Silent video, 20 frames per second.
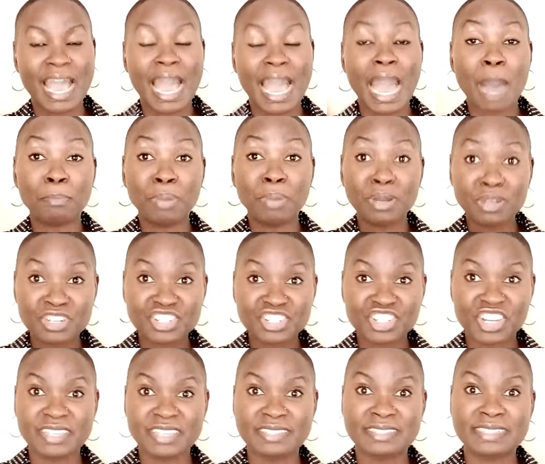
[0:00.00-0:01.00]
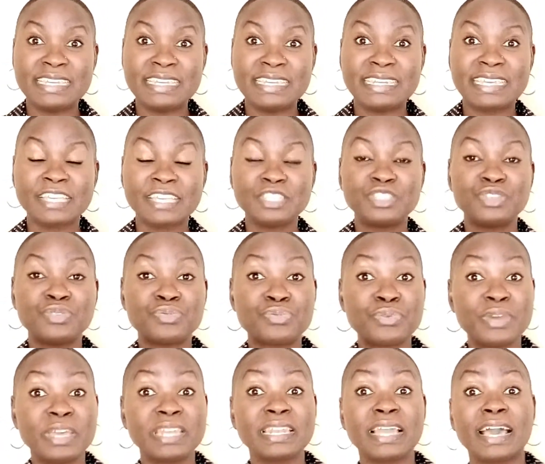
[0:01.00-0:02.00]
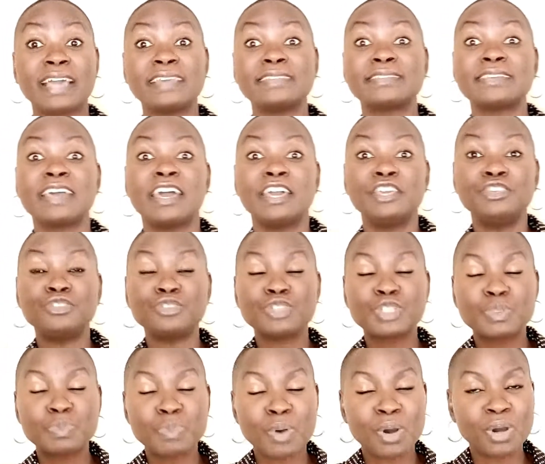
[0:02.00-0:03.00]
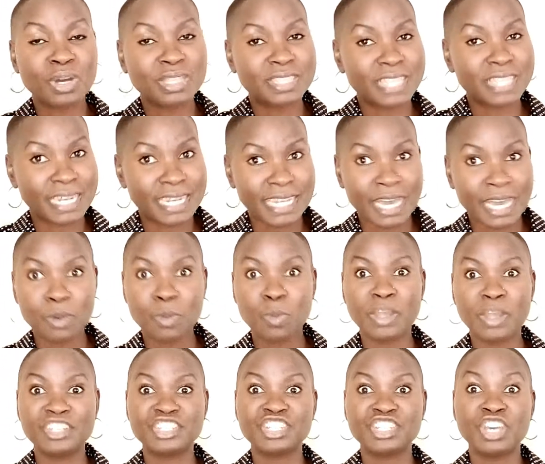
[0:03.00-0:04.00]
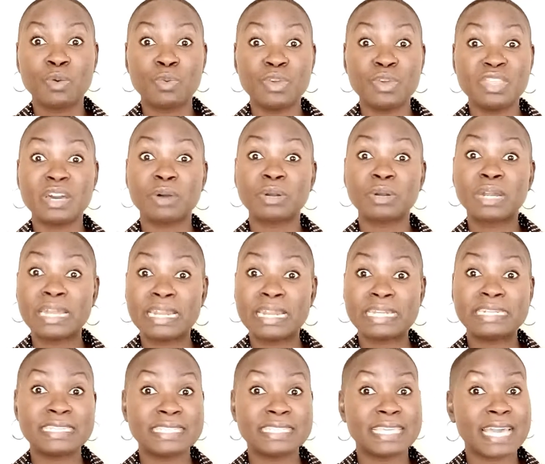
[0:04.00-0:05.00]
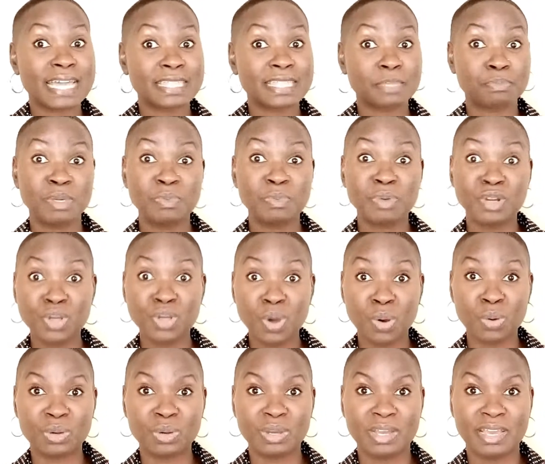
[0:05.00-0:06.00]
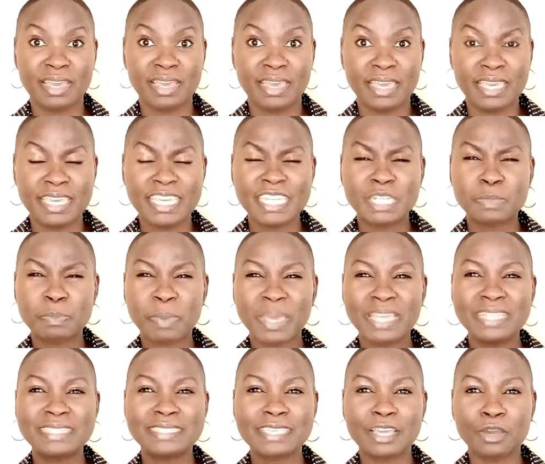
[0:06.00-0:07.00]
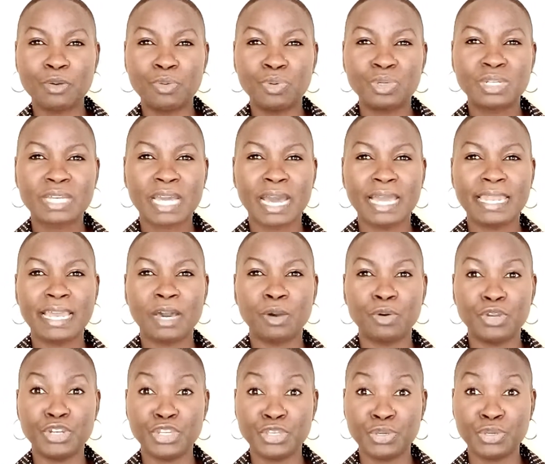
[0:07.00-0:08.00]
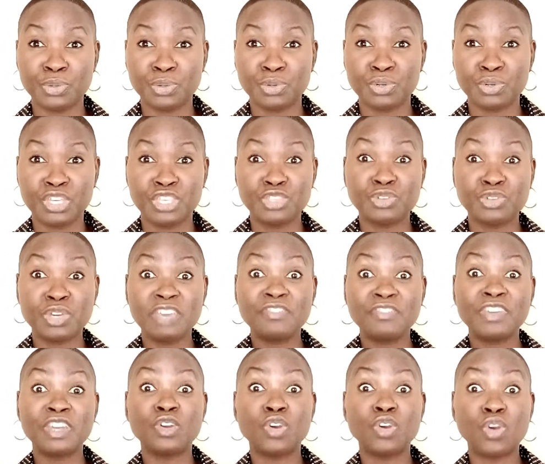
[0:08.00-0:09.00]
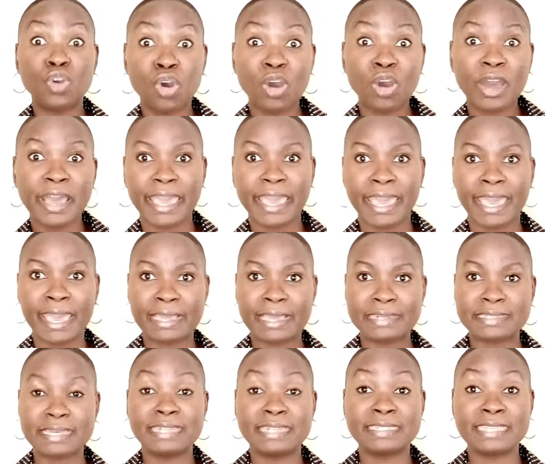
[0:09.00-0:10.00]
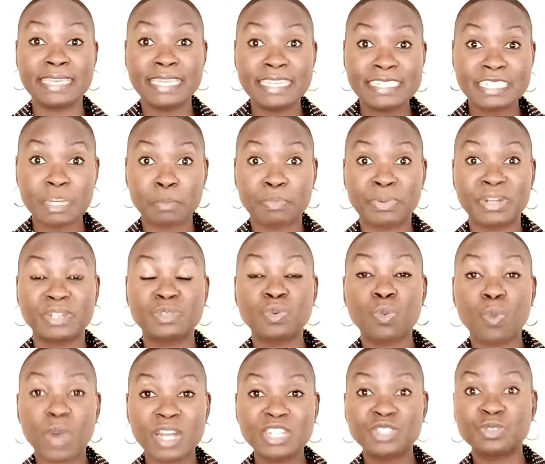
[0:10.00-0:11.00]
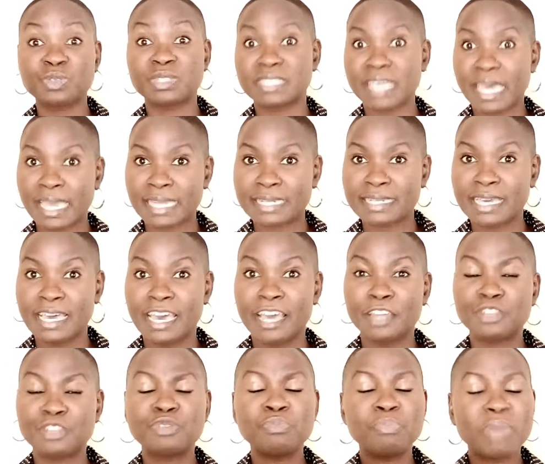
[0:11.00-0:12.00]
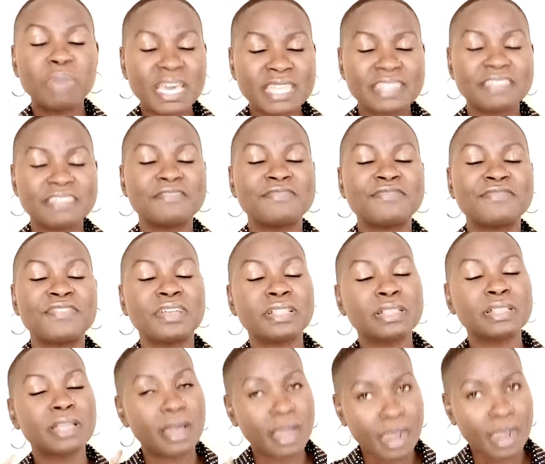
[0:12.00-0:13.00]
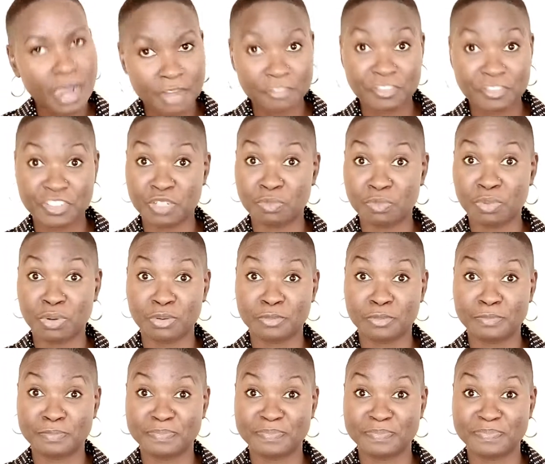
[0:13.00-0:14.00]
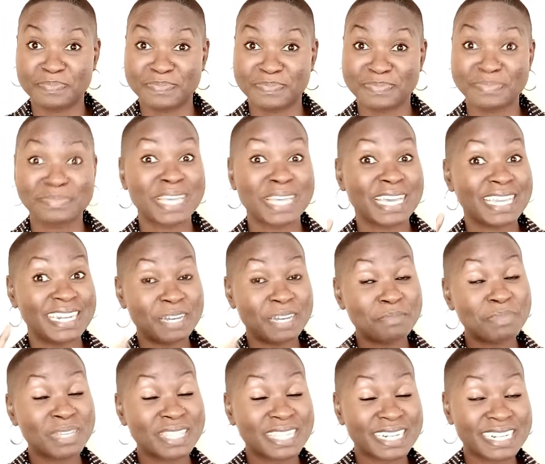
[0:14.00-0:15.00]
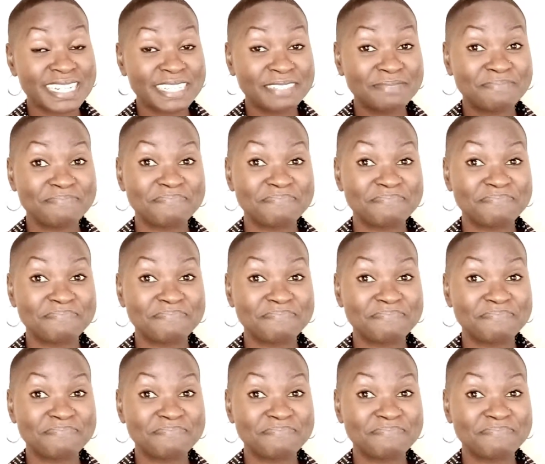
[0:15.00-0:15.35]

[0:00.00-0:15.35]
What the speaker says: apologize in case you realize you spoke the language without letting the other people know. It paints a good color on you. You even go ahead and interpret what you said to make them feel comfortable. Number 3,